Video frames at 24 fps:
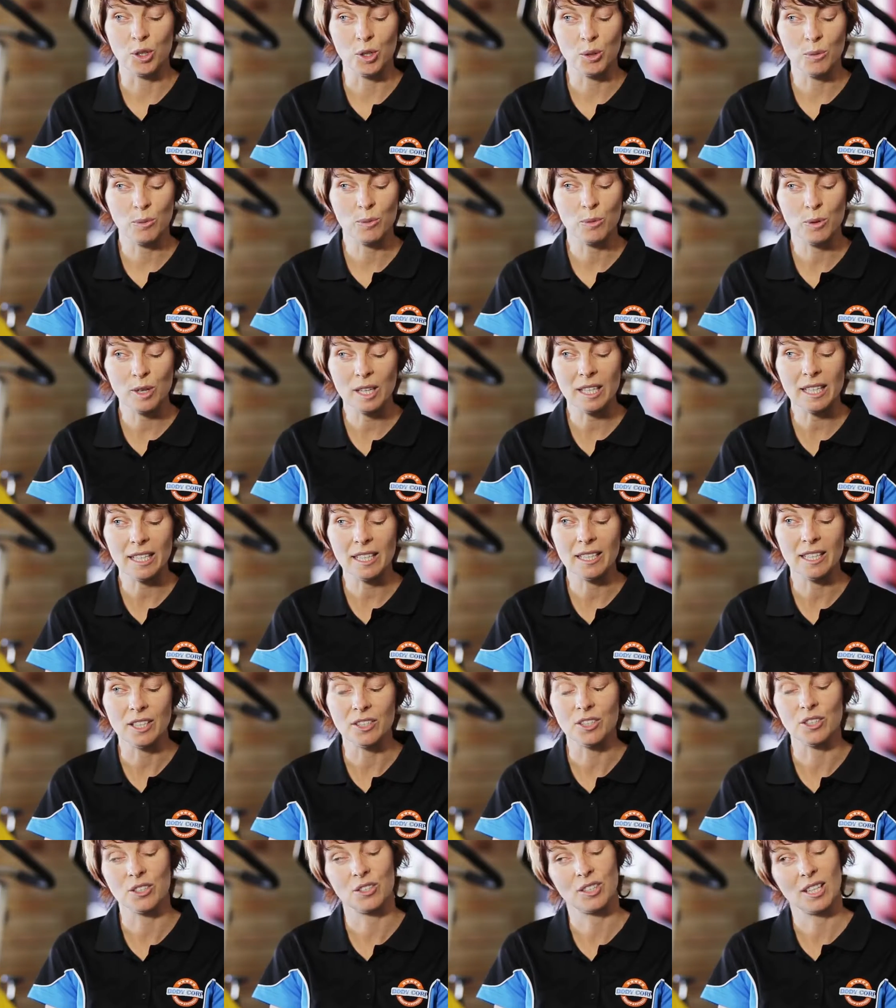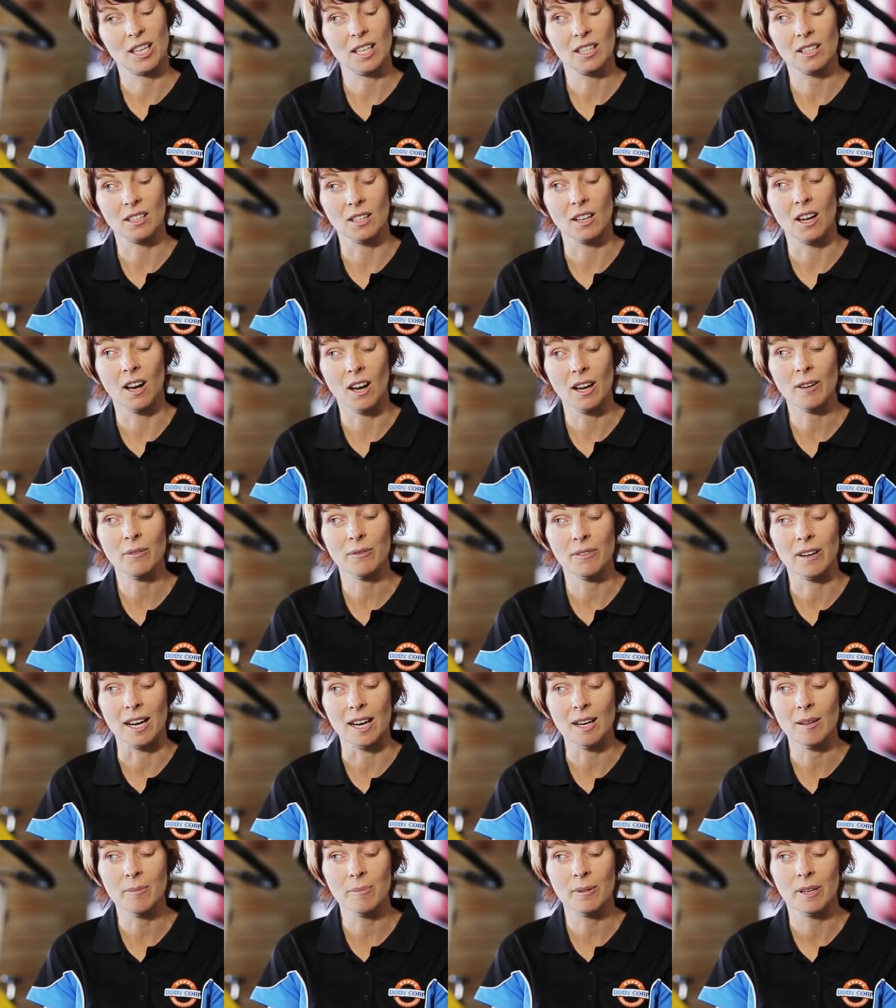you really need to set your life
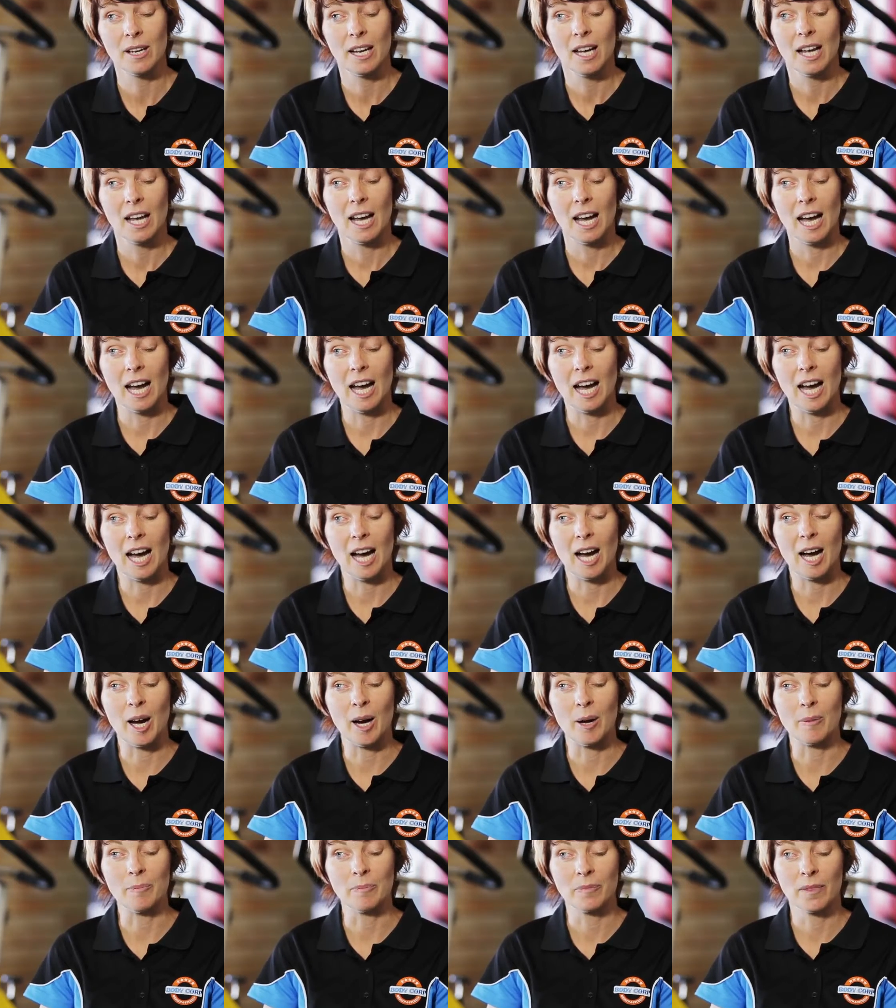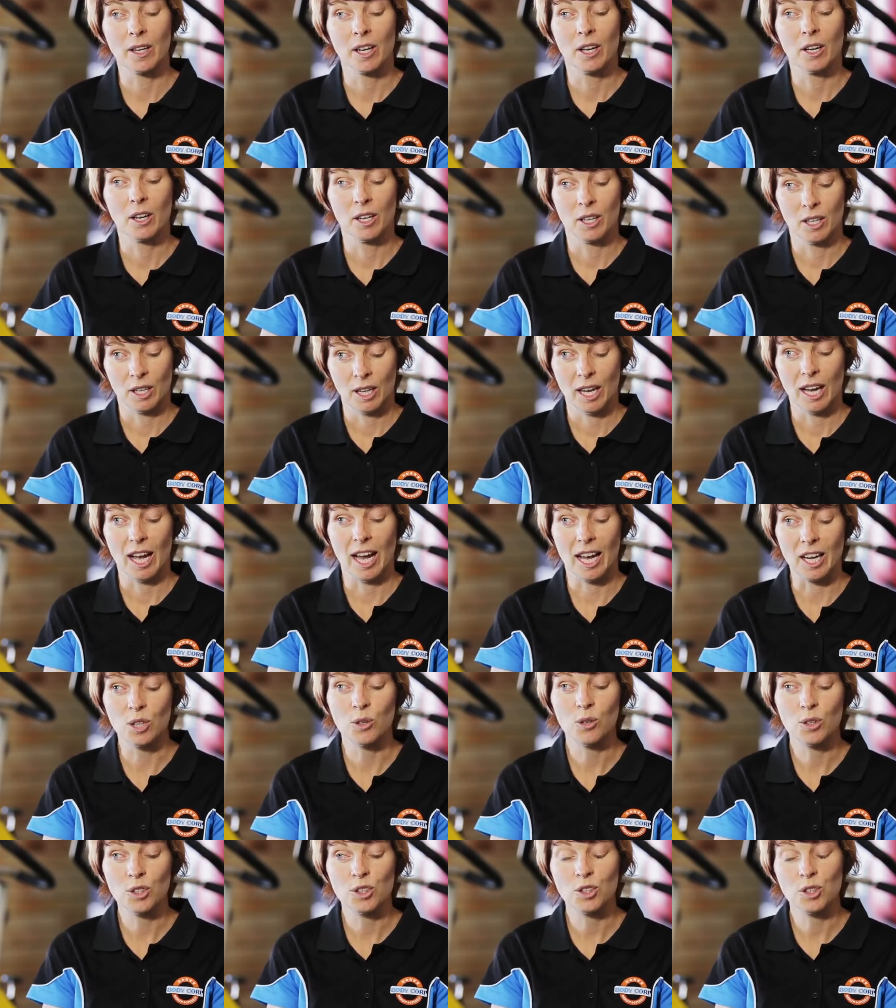up um,
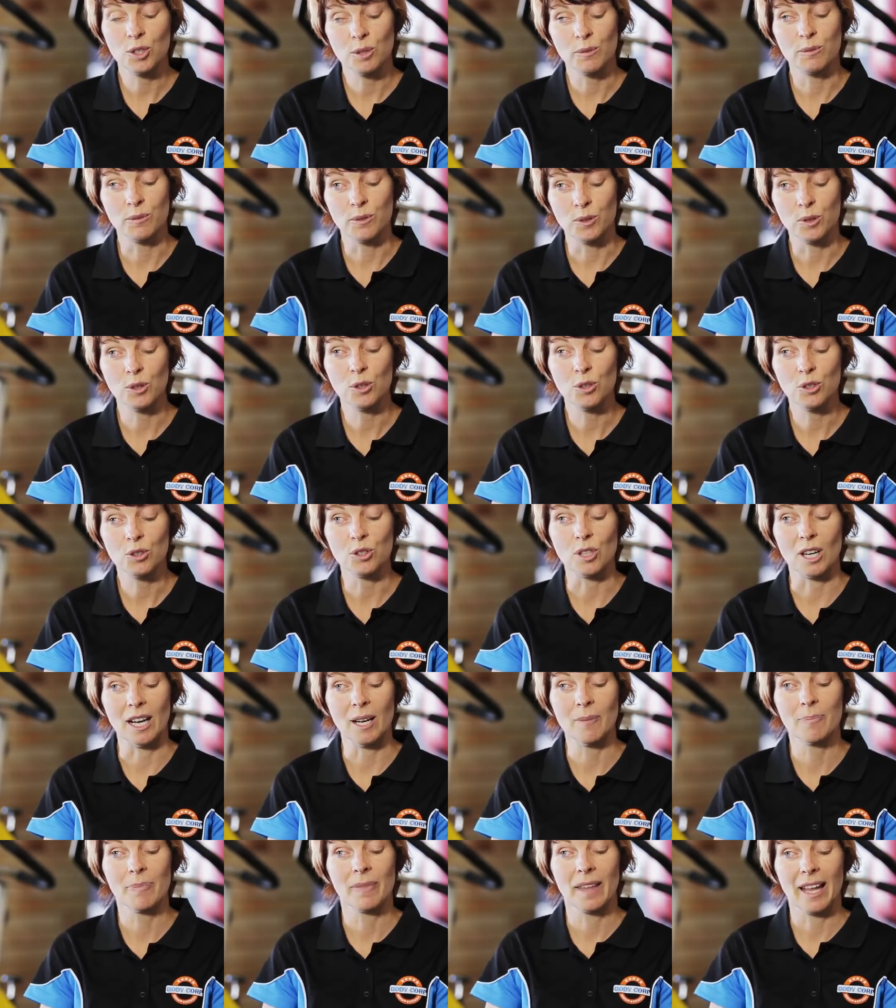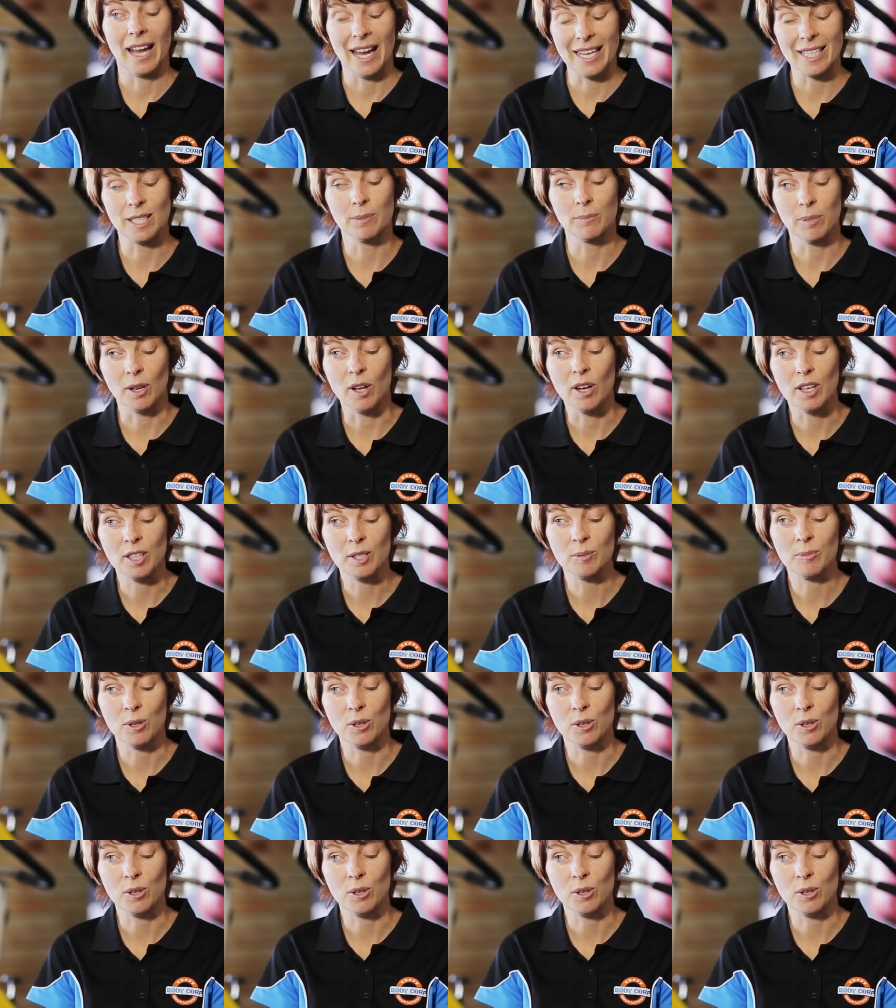and look at your future as a blind